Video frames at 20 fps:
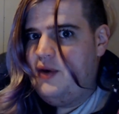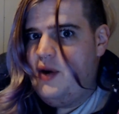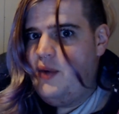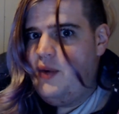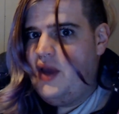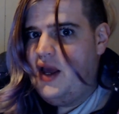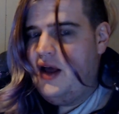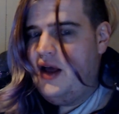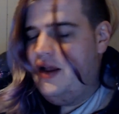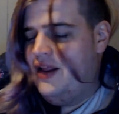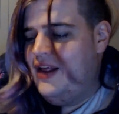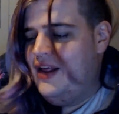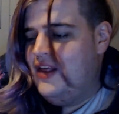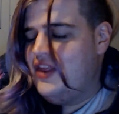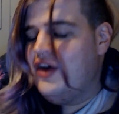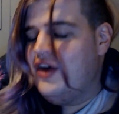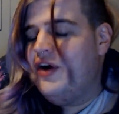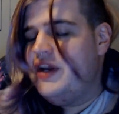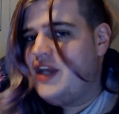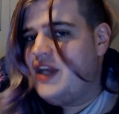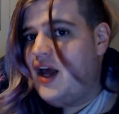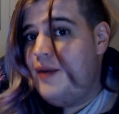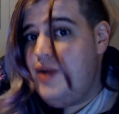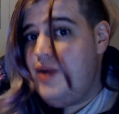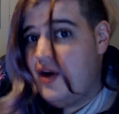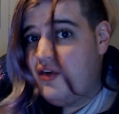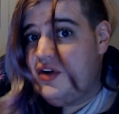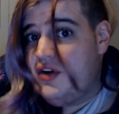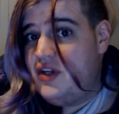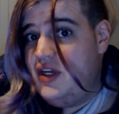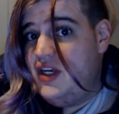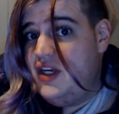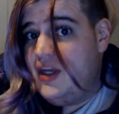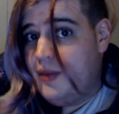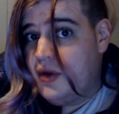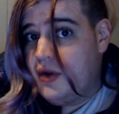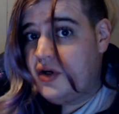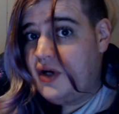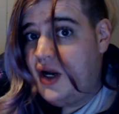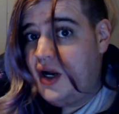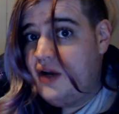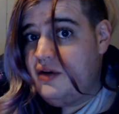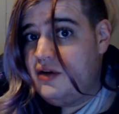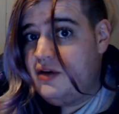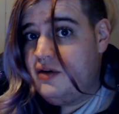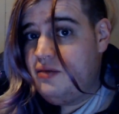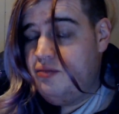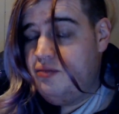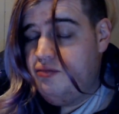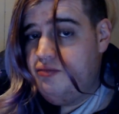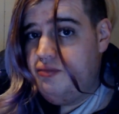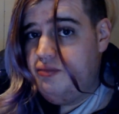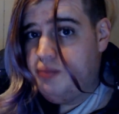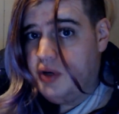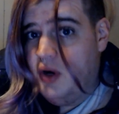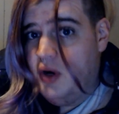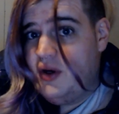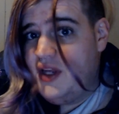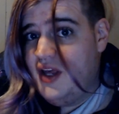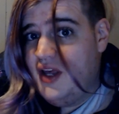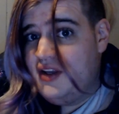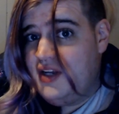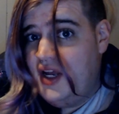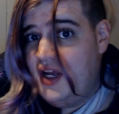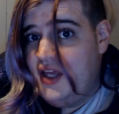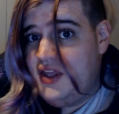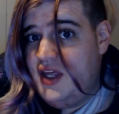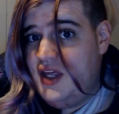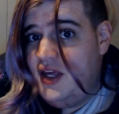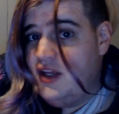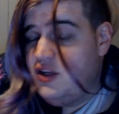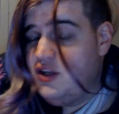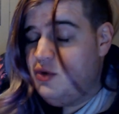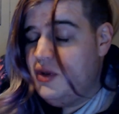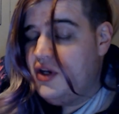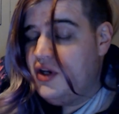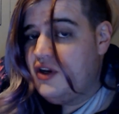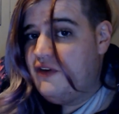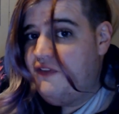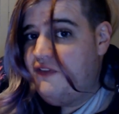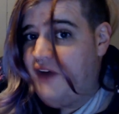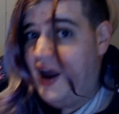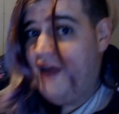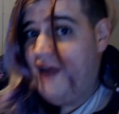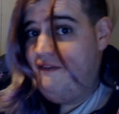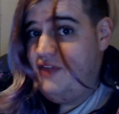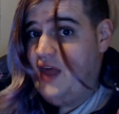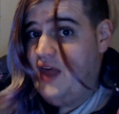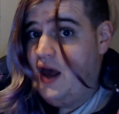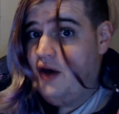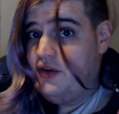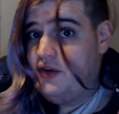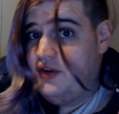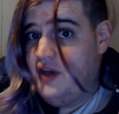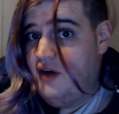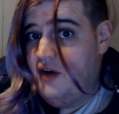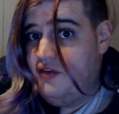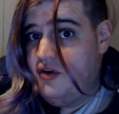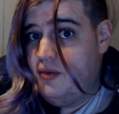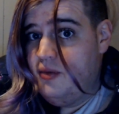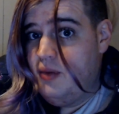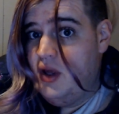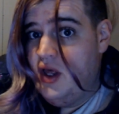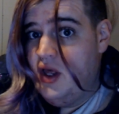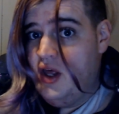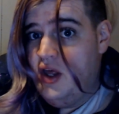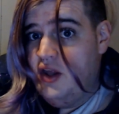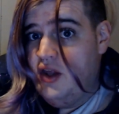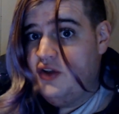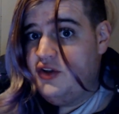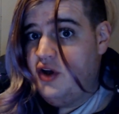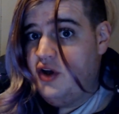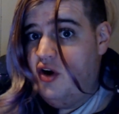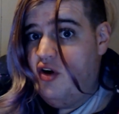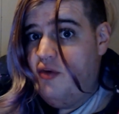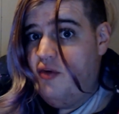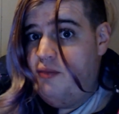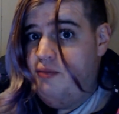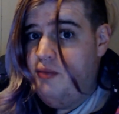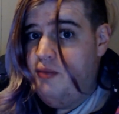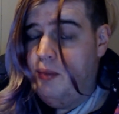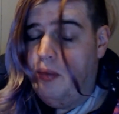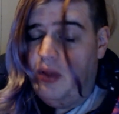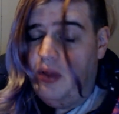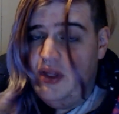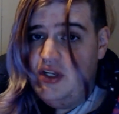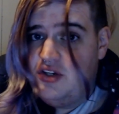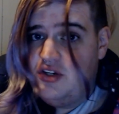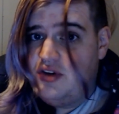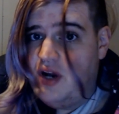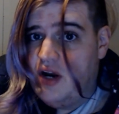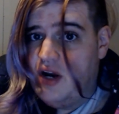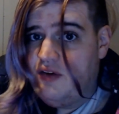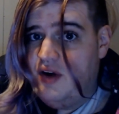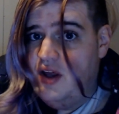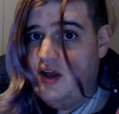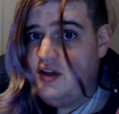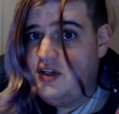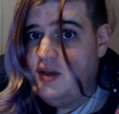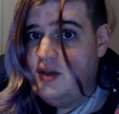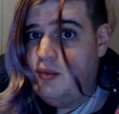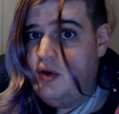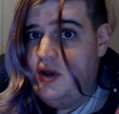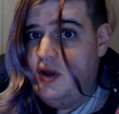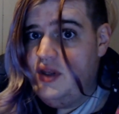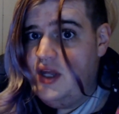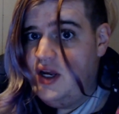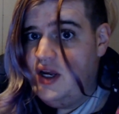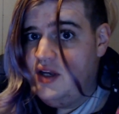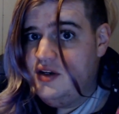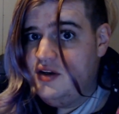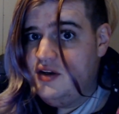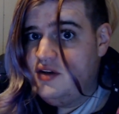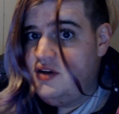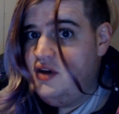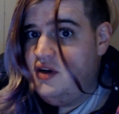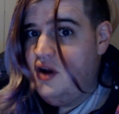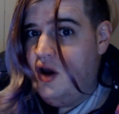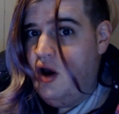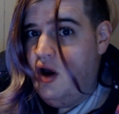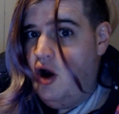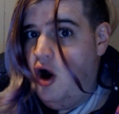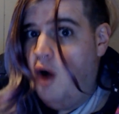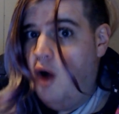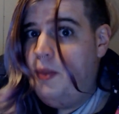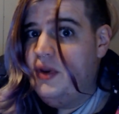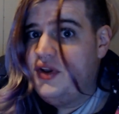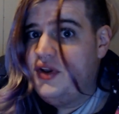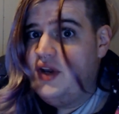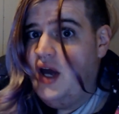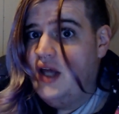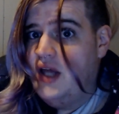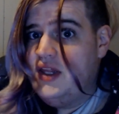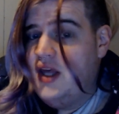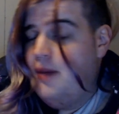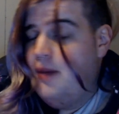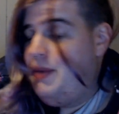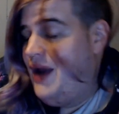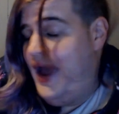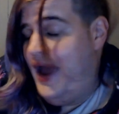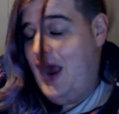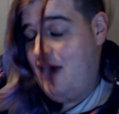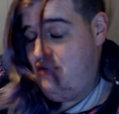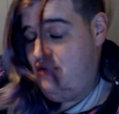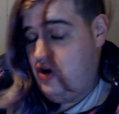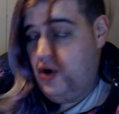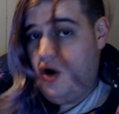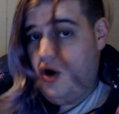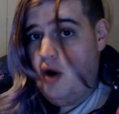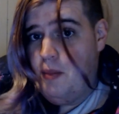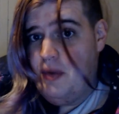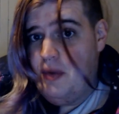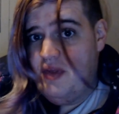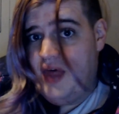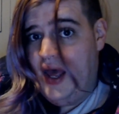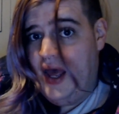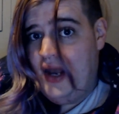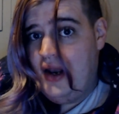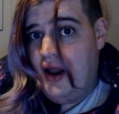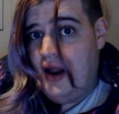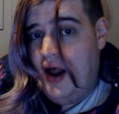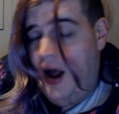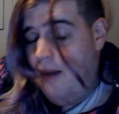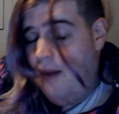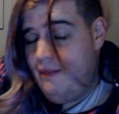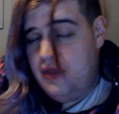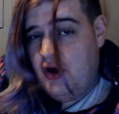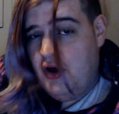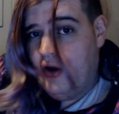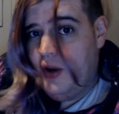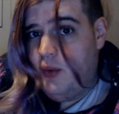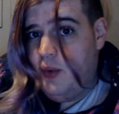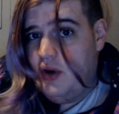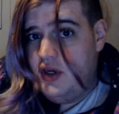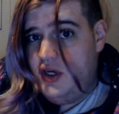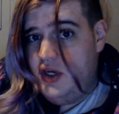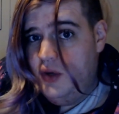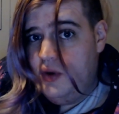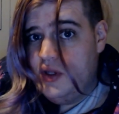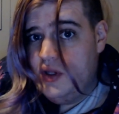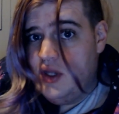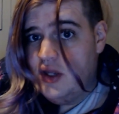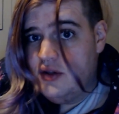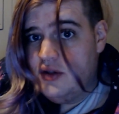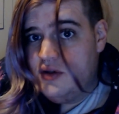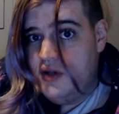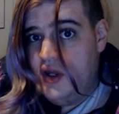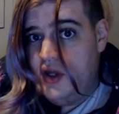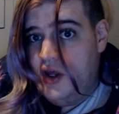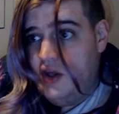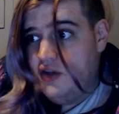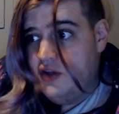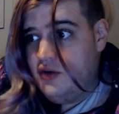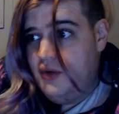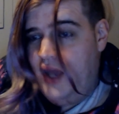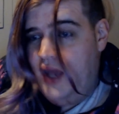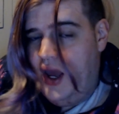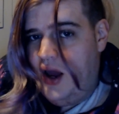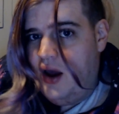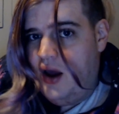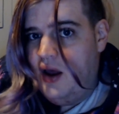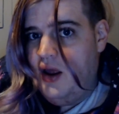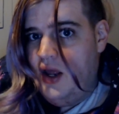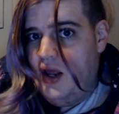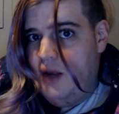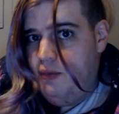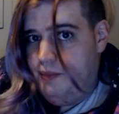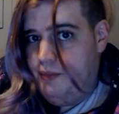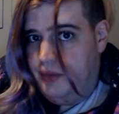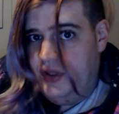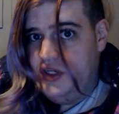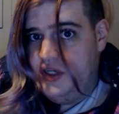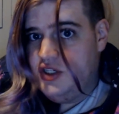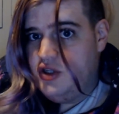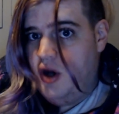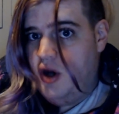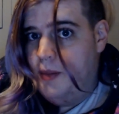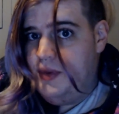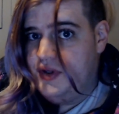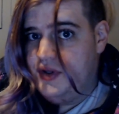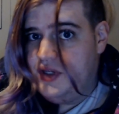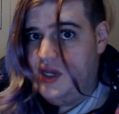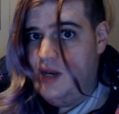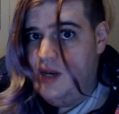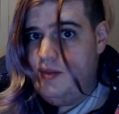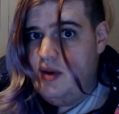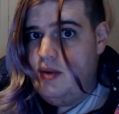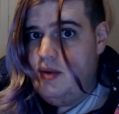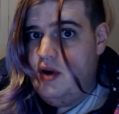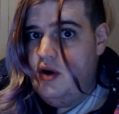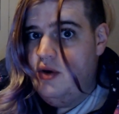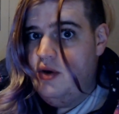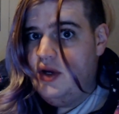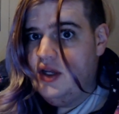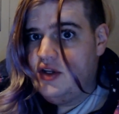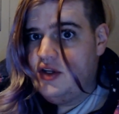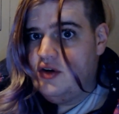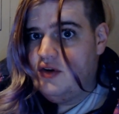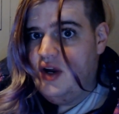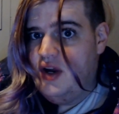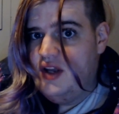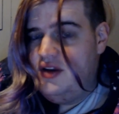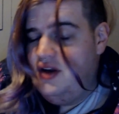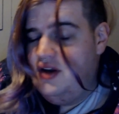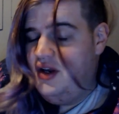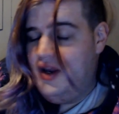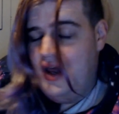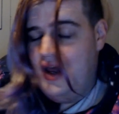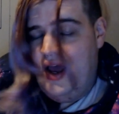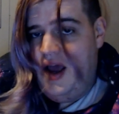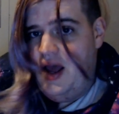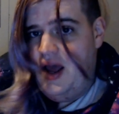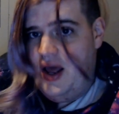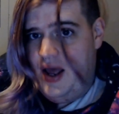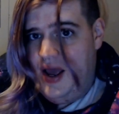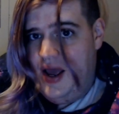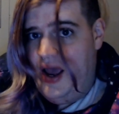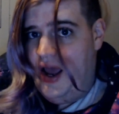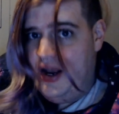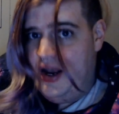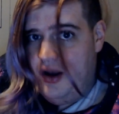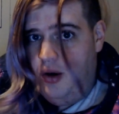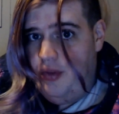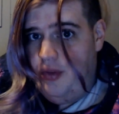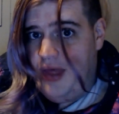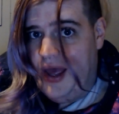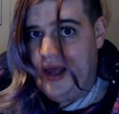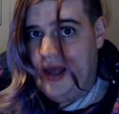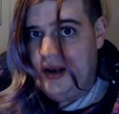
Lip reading: We can't. The only time you ever see Democrats protest anything is when there's 5,000 of them. So if the police try to arrest someone, they can just hope it's not them. But I have no hope of that. I'm the only one doing this. So yeah, when police show up, it's going to be me who gets arrested. I know that.